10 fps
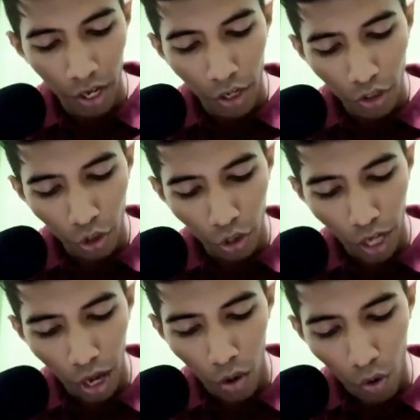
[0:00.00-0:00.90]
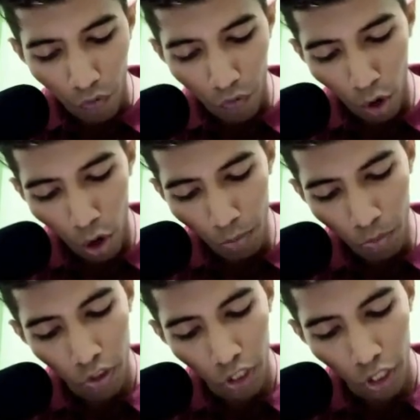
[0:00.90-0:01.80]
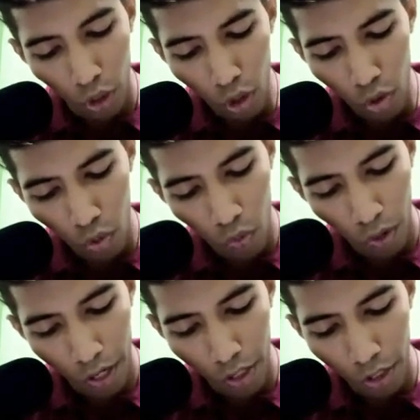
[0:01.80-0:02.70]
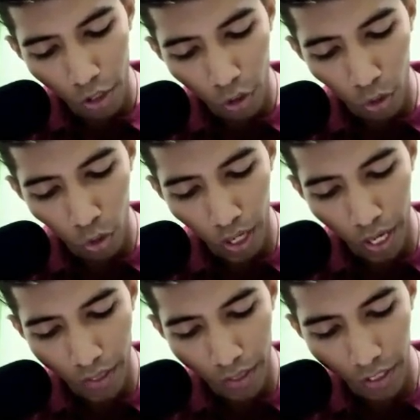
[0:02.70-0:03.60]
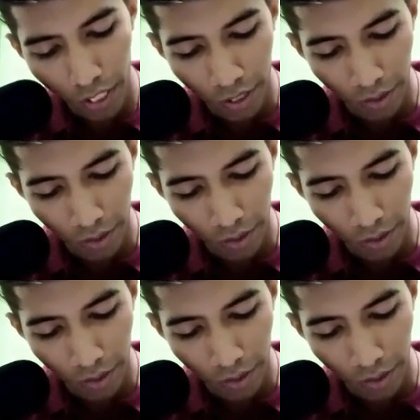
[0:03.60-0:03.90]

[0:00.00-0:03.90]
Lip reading: So now from 0, 1, 2 and 3